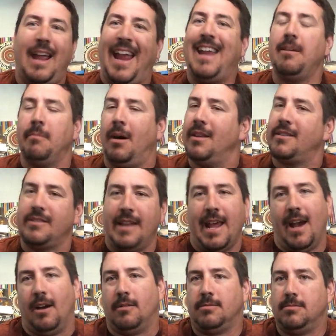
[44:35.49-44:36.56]
8 months
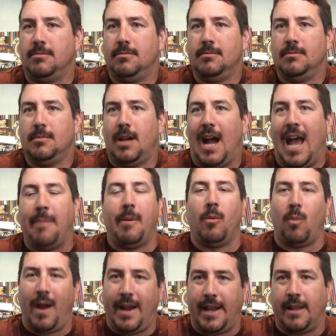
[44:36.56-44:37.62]
now. I've
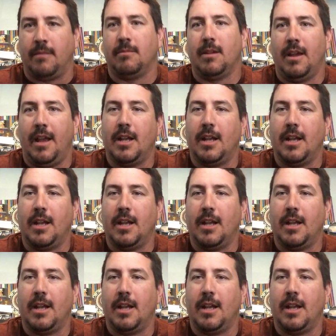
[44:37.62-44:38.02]
been waiting.